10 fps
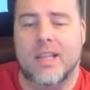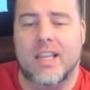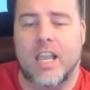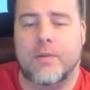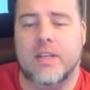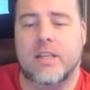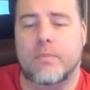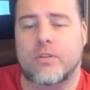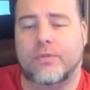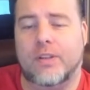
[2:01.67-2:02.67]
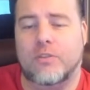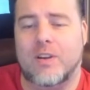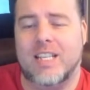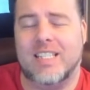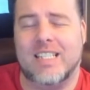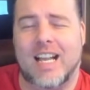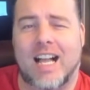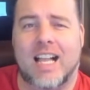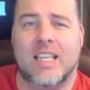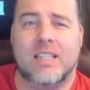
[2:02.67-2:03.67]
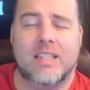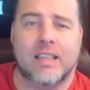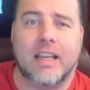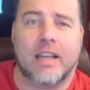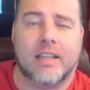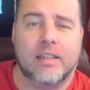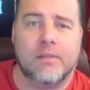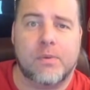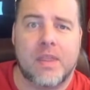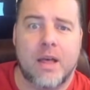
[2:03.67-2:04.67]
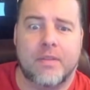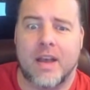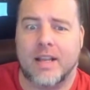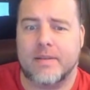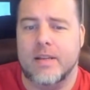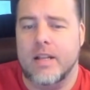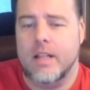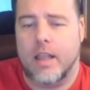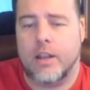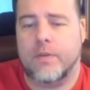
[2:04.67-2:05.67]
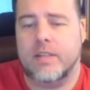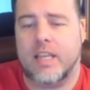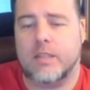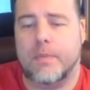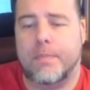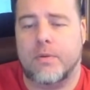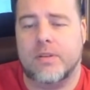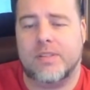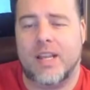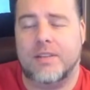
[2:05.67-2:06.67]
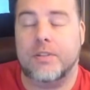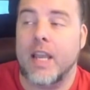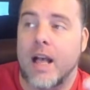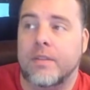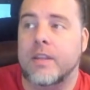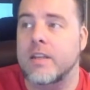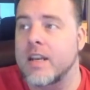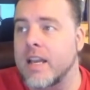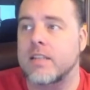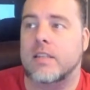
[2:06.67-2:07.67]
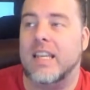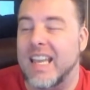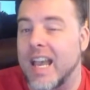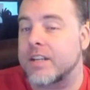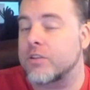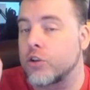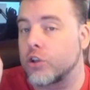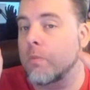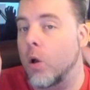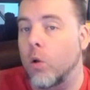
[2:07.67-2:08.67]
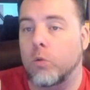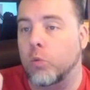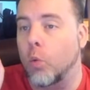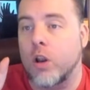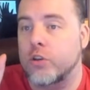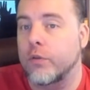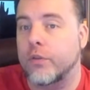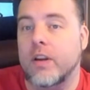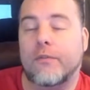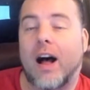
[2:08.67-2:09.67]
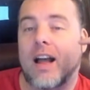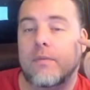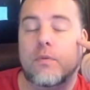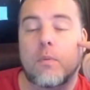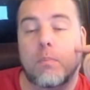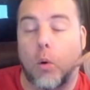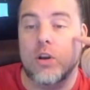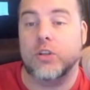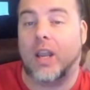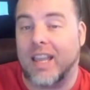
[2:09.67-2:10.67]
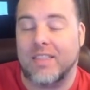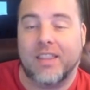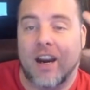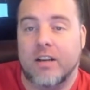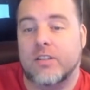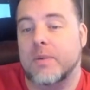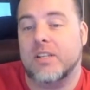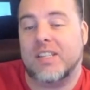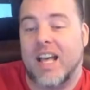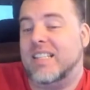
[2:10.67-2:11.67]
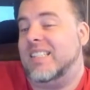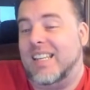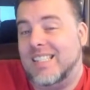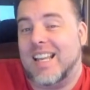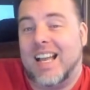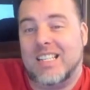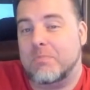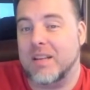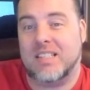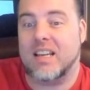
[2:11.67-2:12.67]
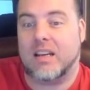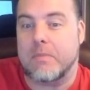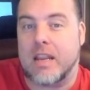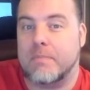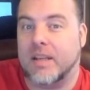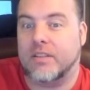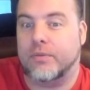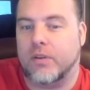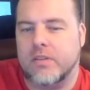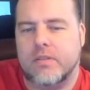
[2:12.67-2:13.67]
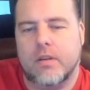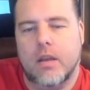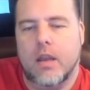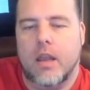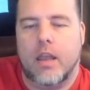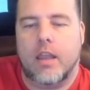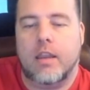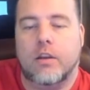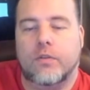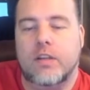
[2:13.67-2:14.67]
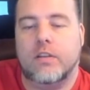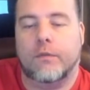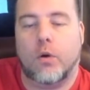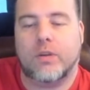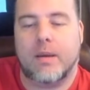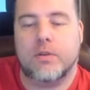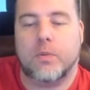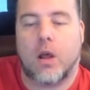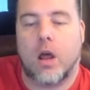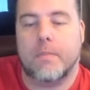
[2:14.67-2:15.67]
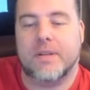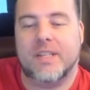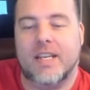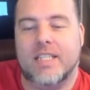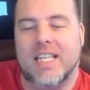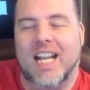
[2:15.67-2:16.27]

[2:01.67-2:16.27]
Increase Limber's fill rate? I think I can live without that. Increase Esper bonus stats? Yeah, the nice extra small 1, 2, 3, 5 points you can get there in some of your stats. It's nice, but it's not going to make a big difference. Increase evoke damage with 100%.